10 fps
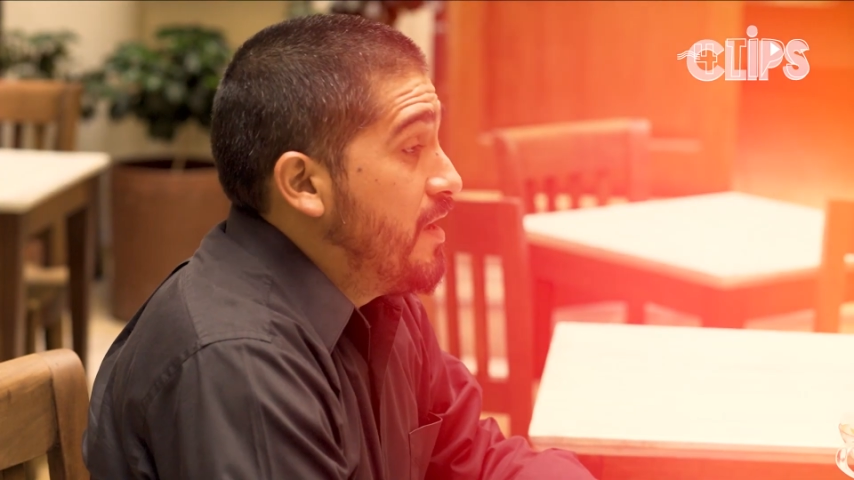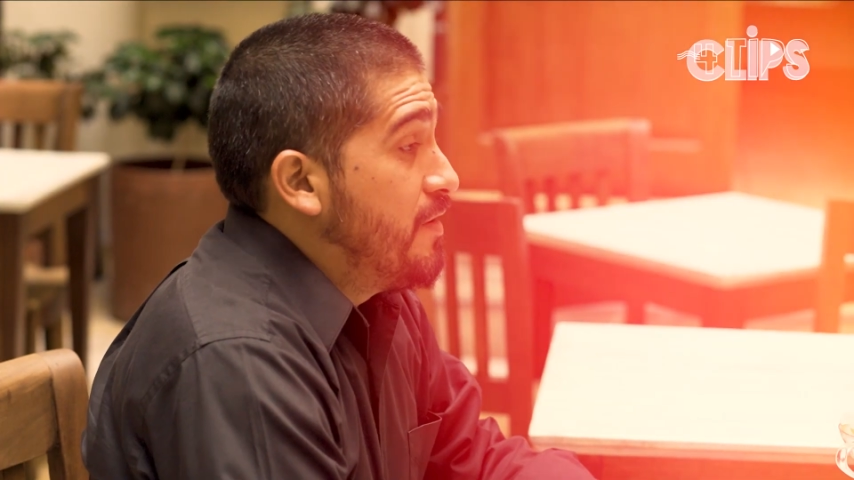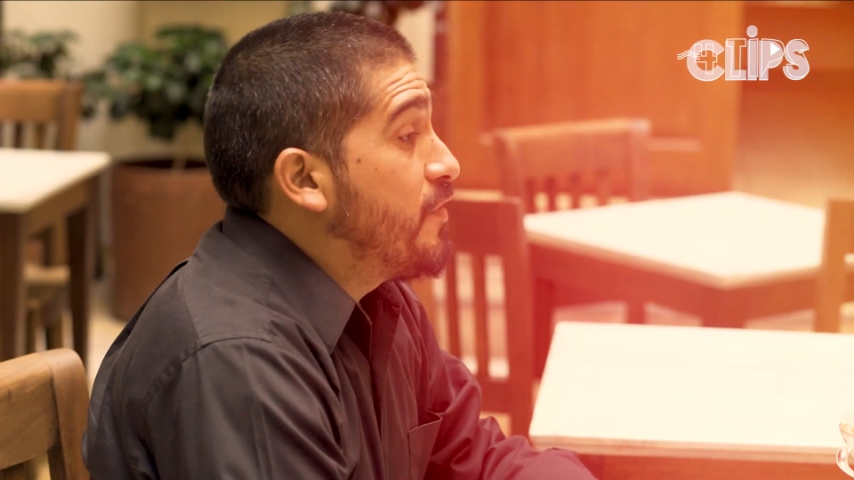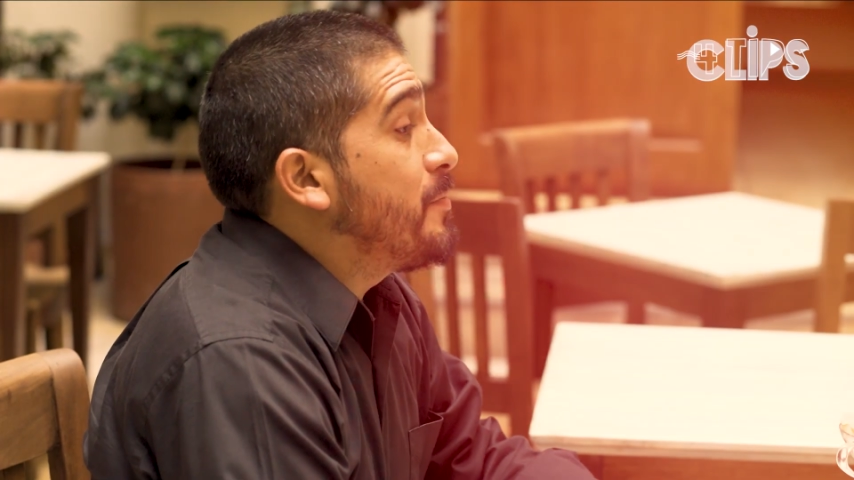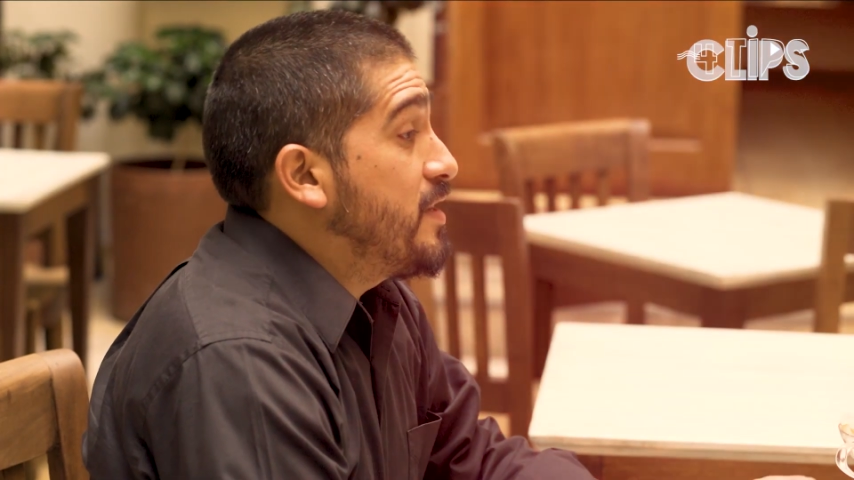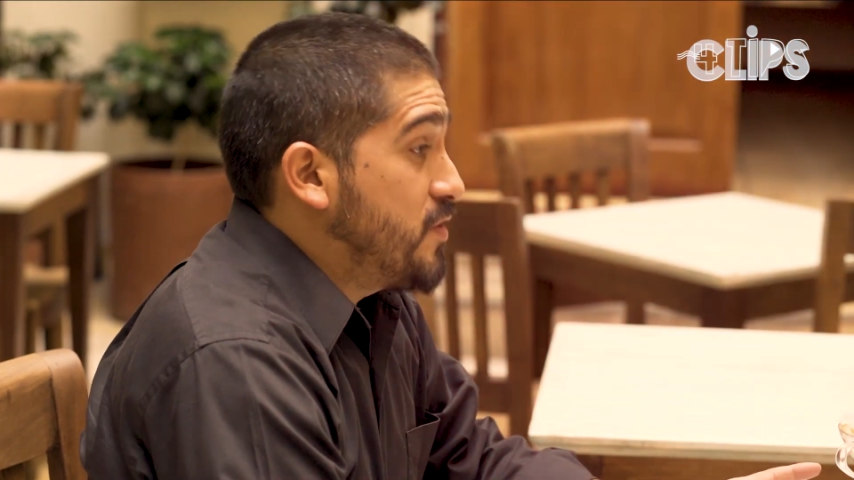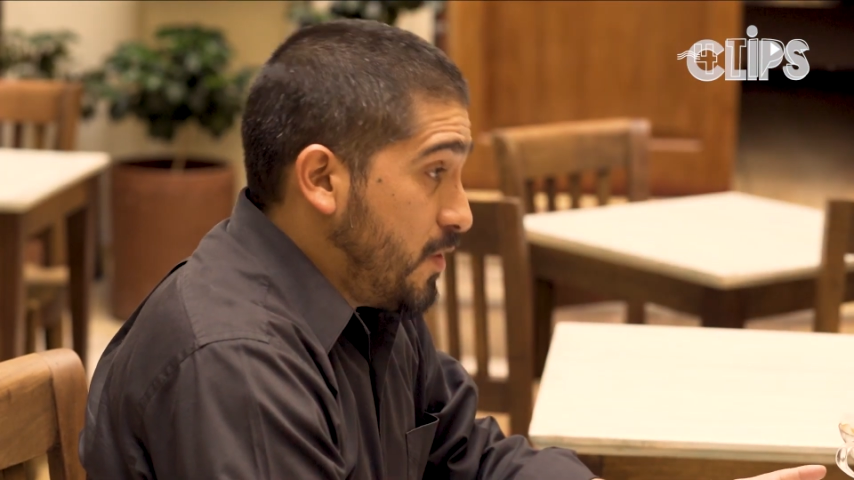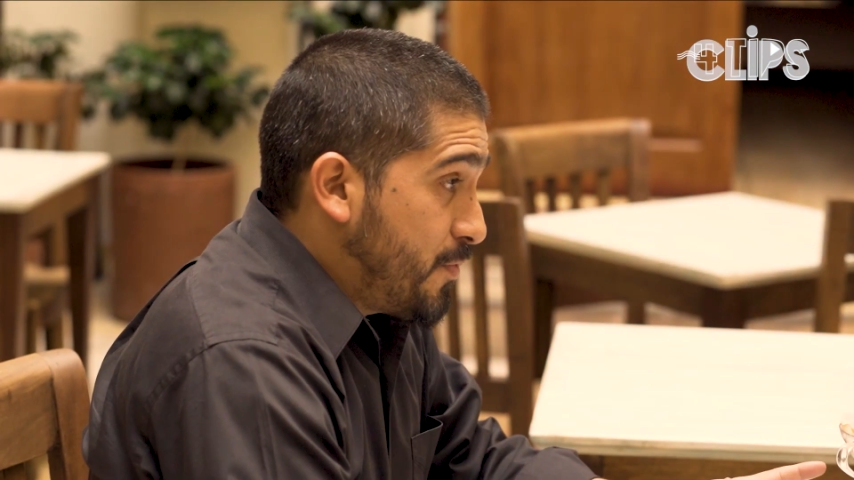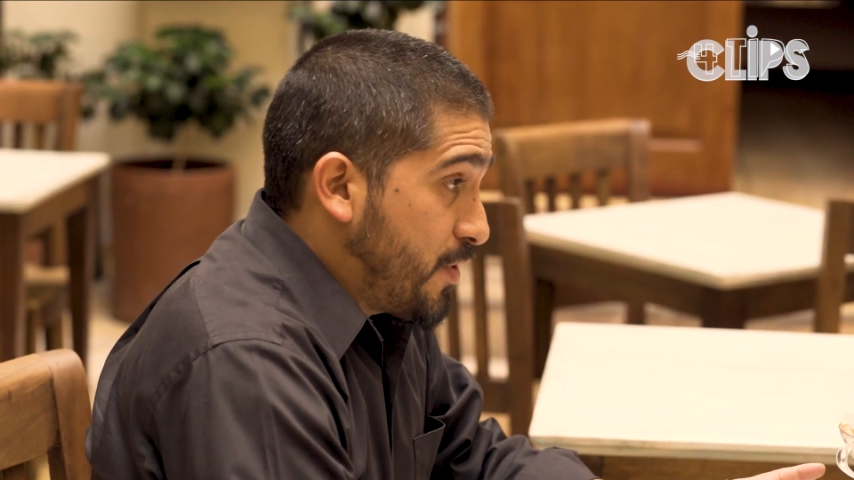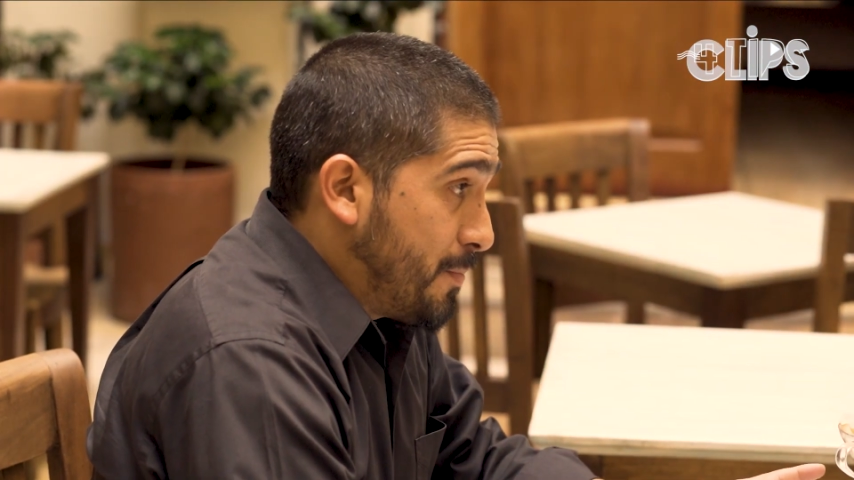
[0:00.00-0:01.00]
For my
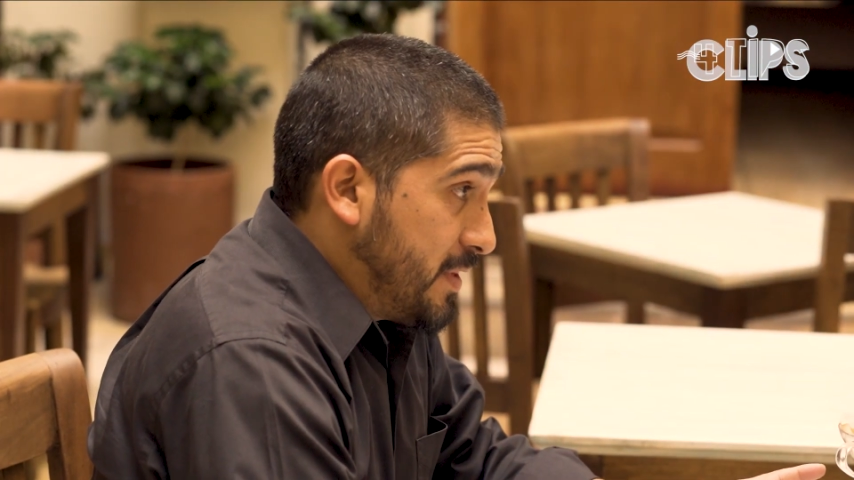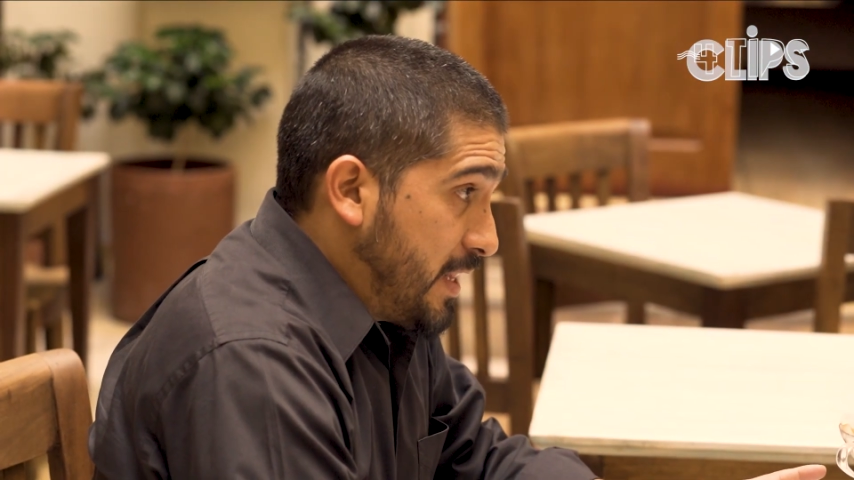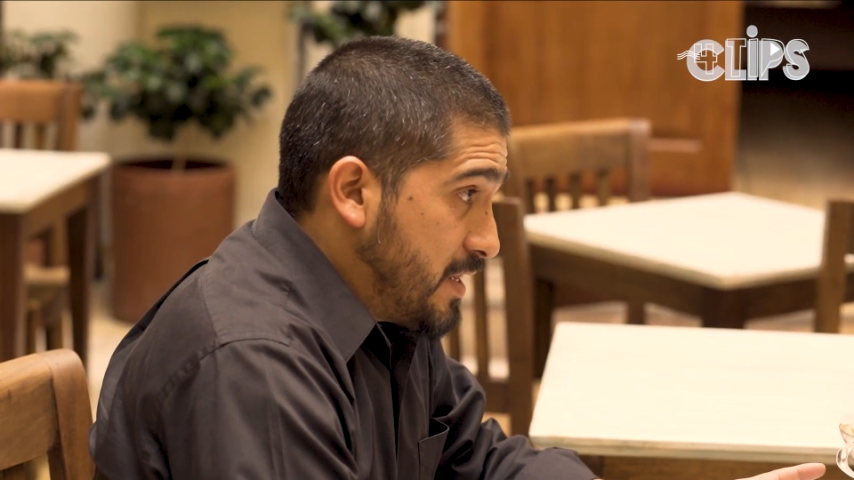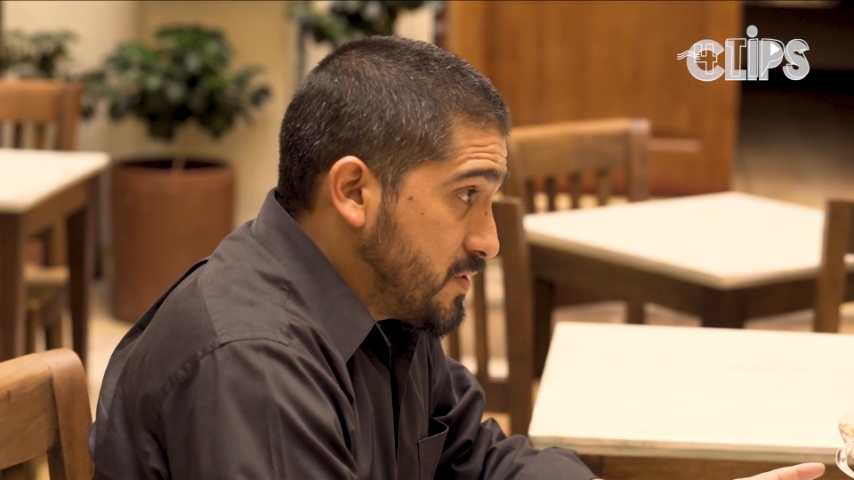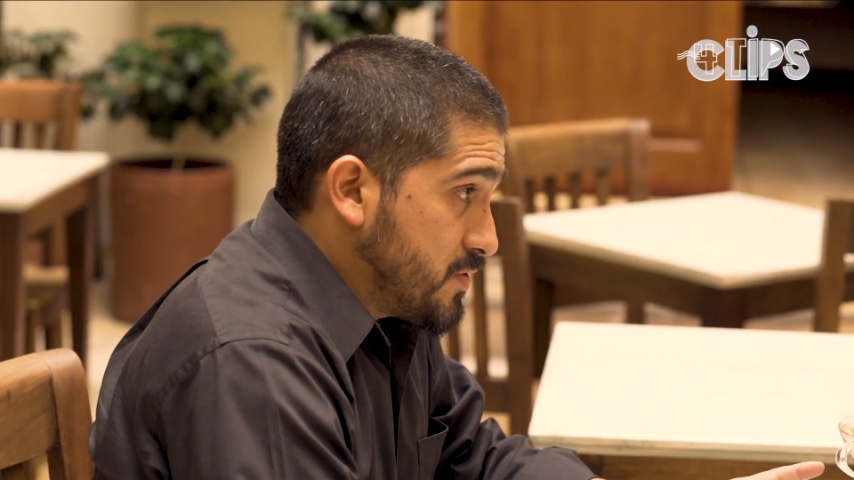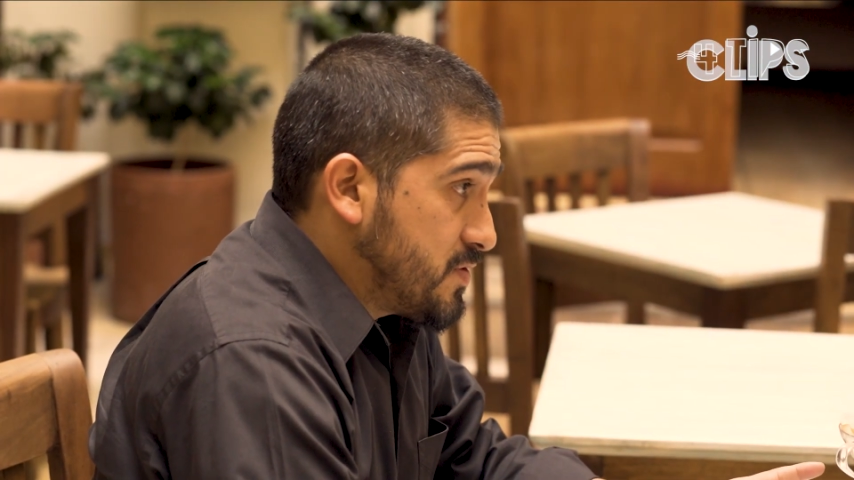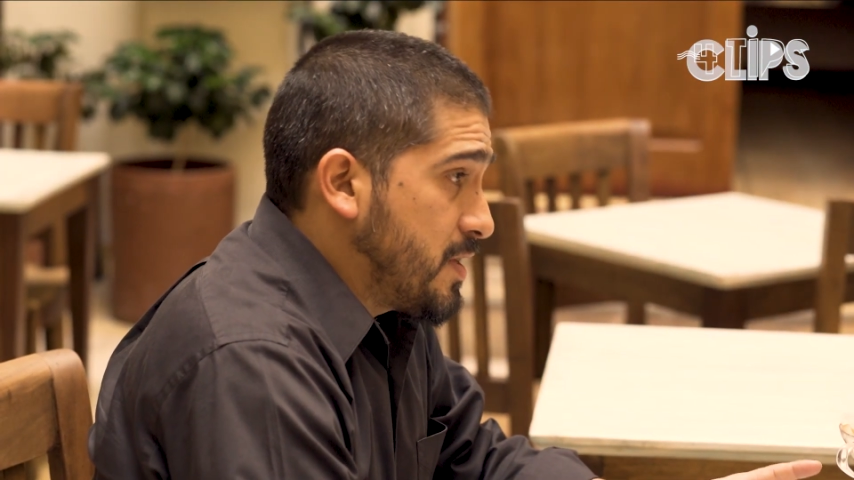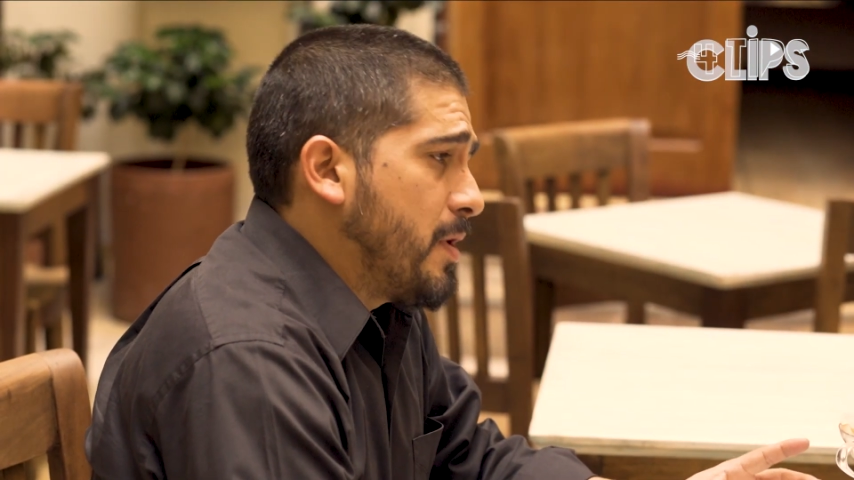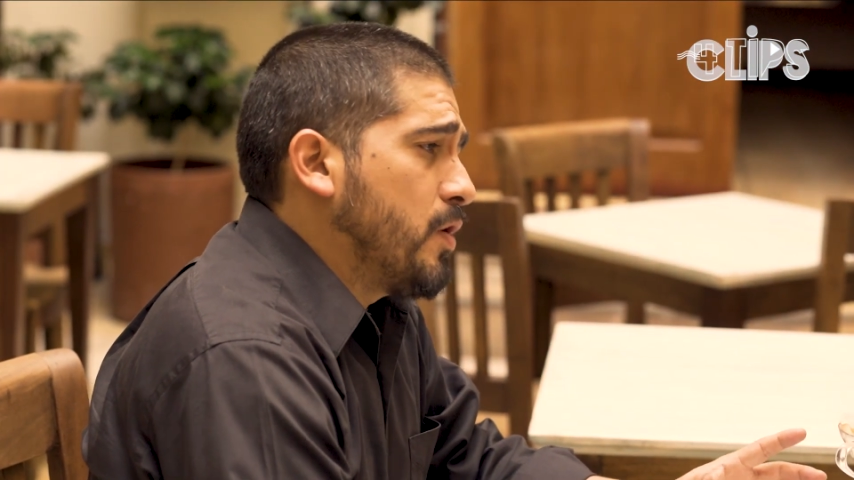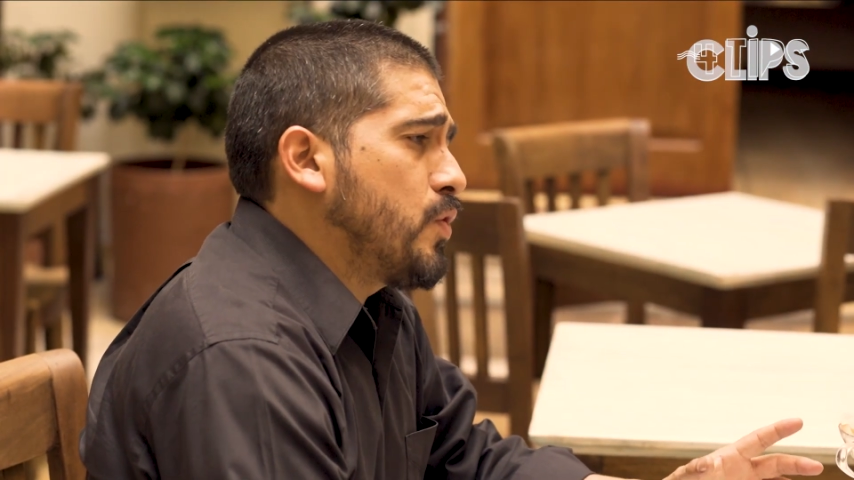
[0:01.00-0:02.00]
top recommendations
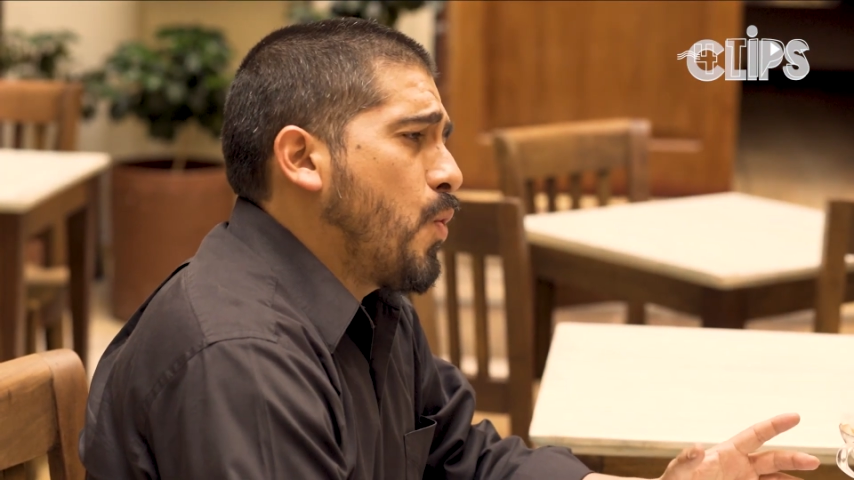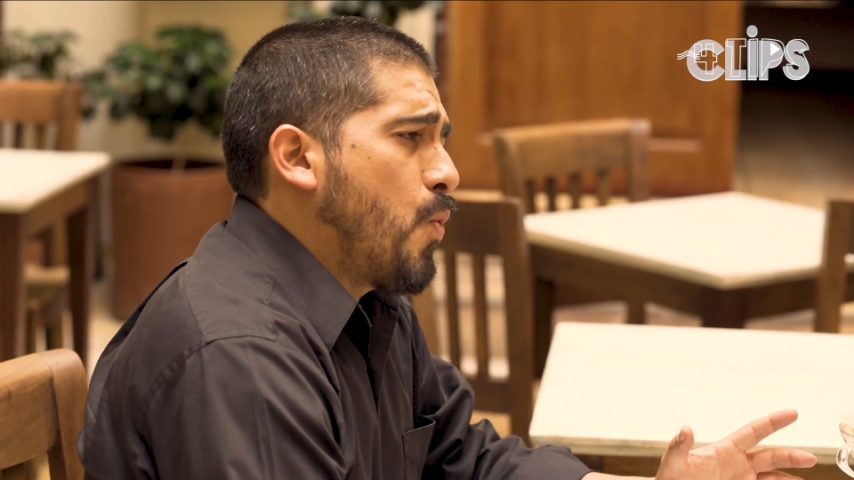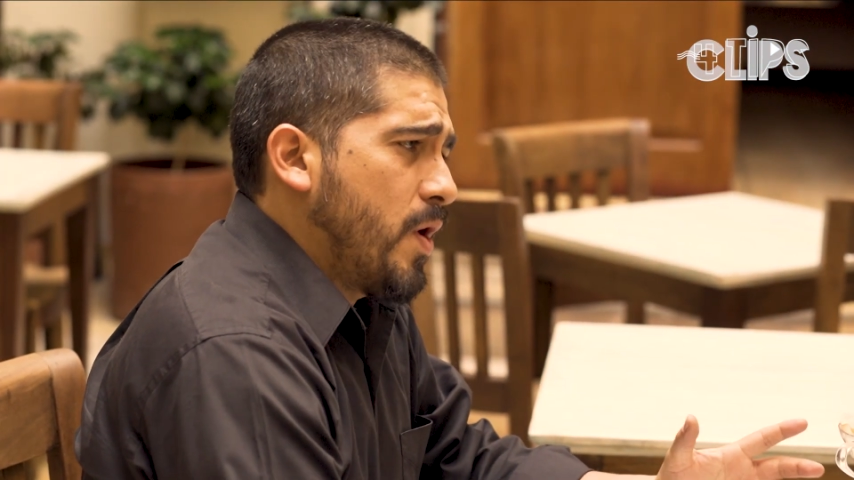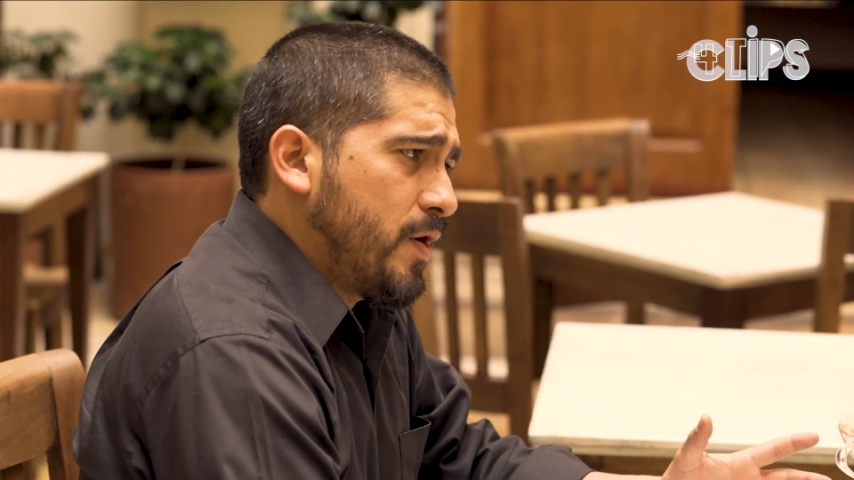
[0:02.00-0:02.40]
about where